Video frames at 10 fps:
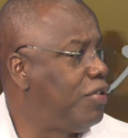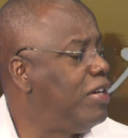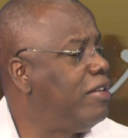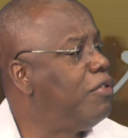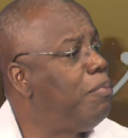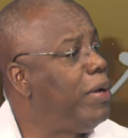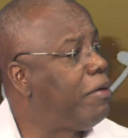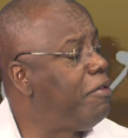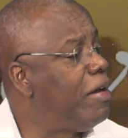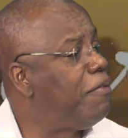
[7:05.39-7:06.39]
So there's no
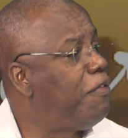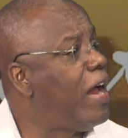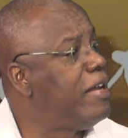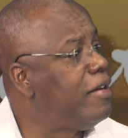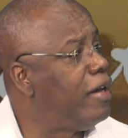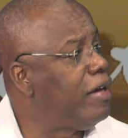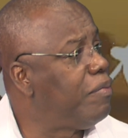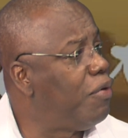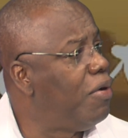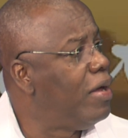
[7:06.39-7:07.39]
bickering and fighting
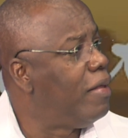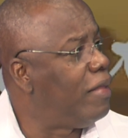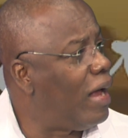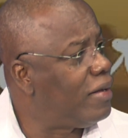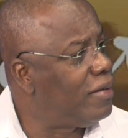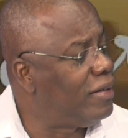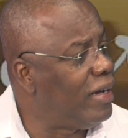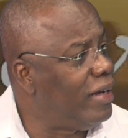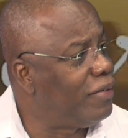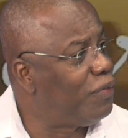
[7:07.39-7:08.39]
anymore. That
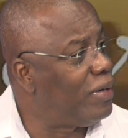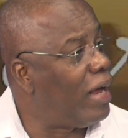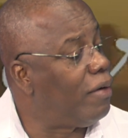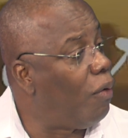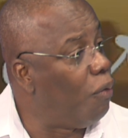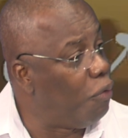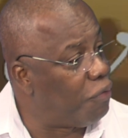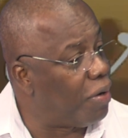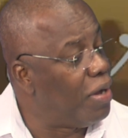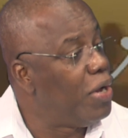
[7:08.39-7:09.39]
day is for that
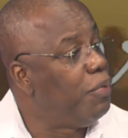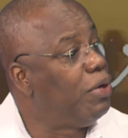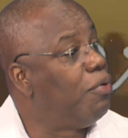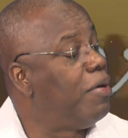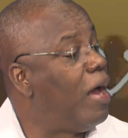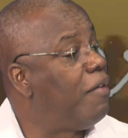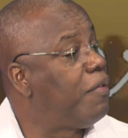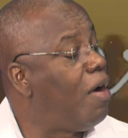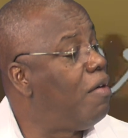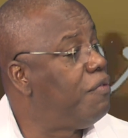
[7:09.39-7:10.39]
over. We're going to have
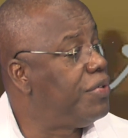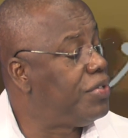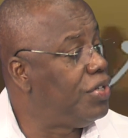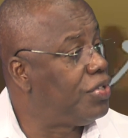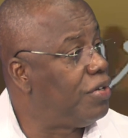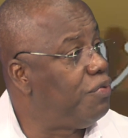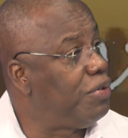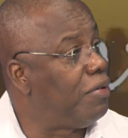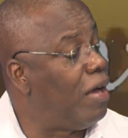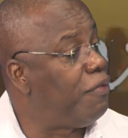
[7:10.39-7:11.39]
conversation. We're
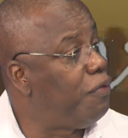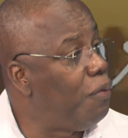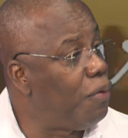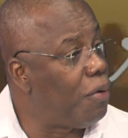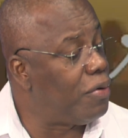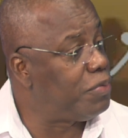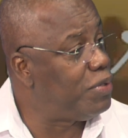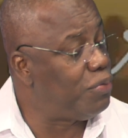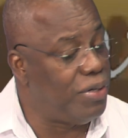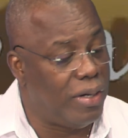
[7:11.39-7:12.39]
going to have phone calls
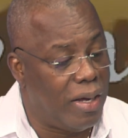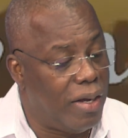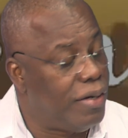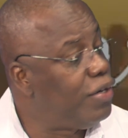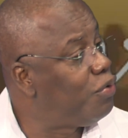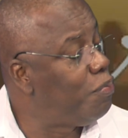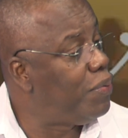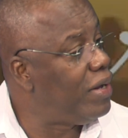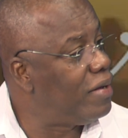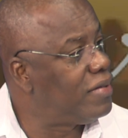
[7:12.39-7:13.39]
between the two
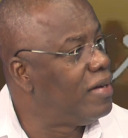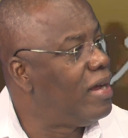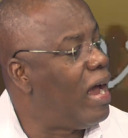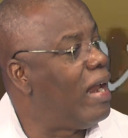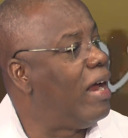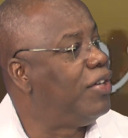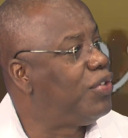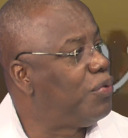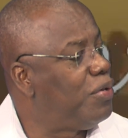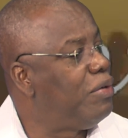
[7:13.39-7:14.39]
players, and I'm
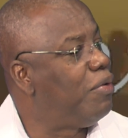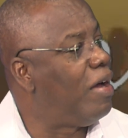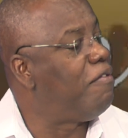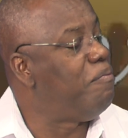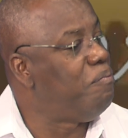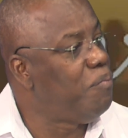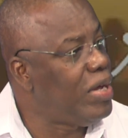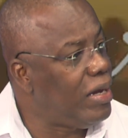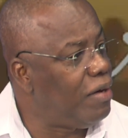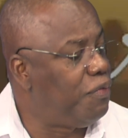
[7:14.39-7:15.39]
sure they will have
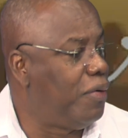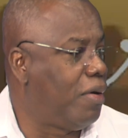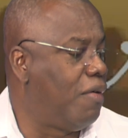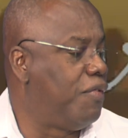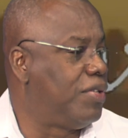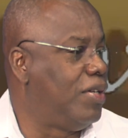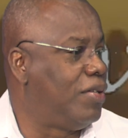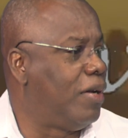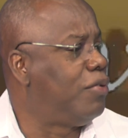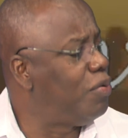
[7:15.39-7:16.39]
meaningful
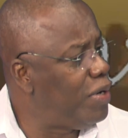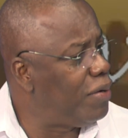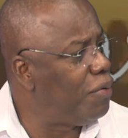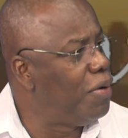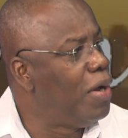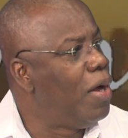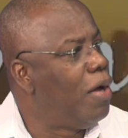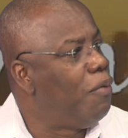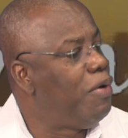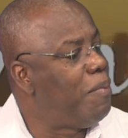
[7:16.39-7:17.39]
conversation. Tobago,
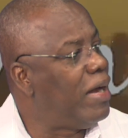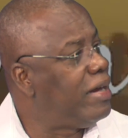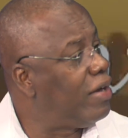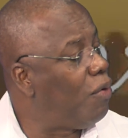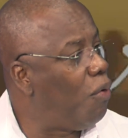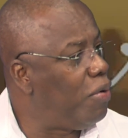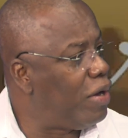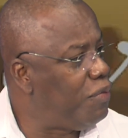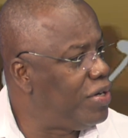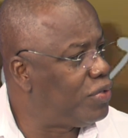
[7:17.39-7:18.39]
we might get all
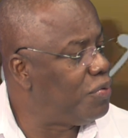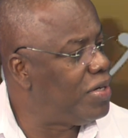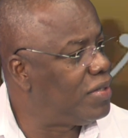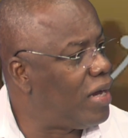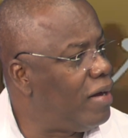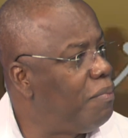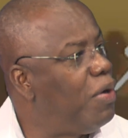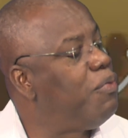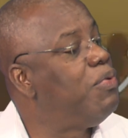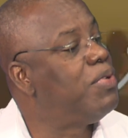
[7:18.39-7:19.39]
that we so desire,
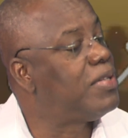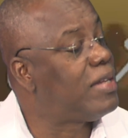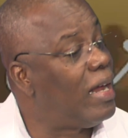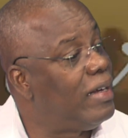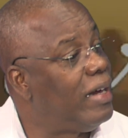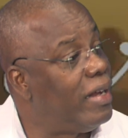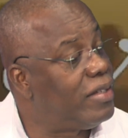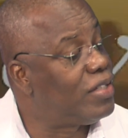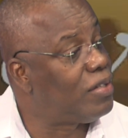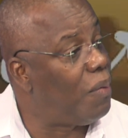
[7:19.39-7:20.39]
but we will start to get
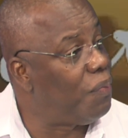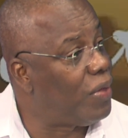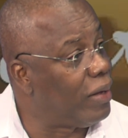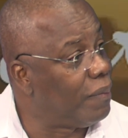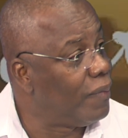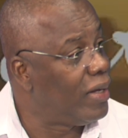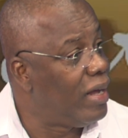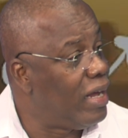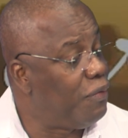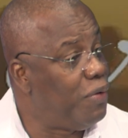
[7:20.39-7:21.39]
something.
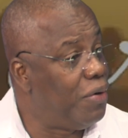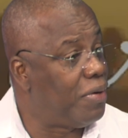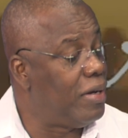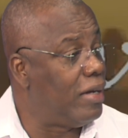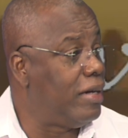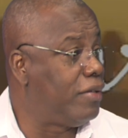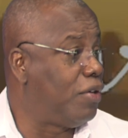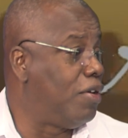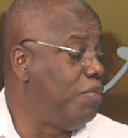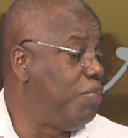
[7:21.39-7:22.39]
If we're looking at the
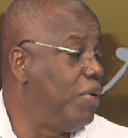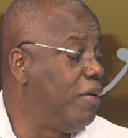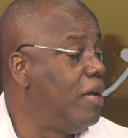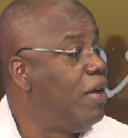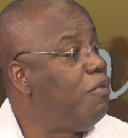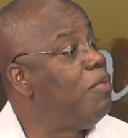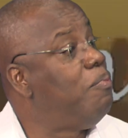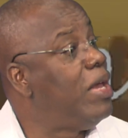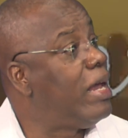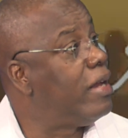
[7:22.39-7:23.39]
autonomy bill, we
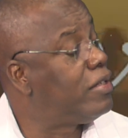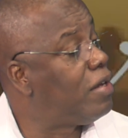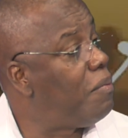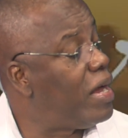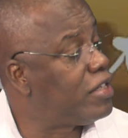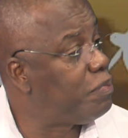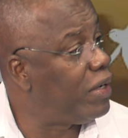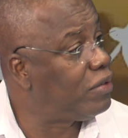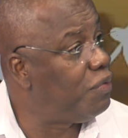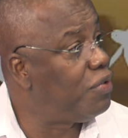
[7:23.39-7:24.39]
may get some
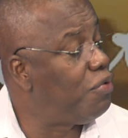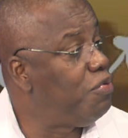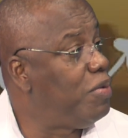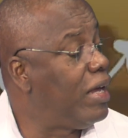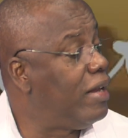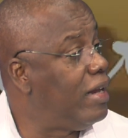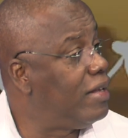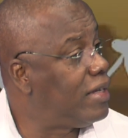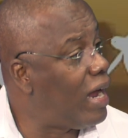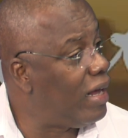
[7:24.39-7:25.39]
aspects of it, or we may get the
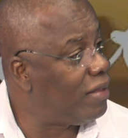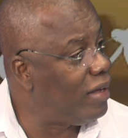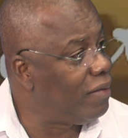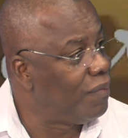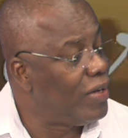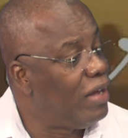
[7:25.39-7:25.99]
entire thing.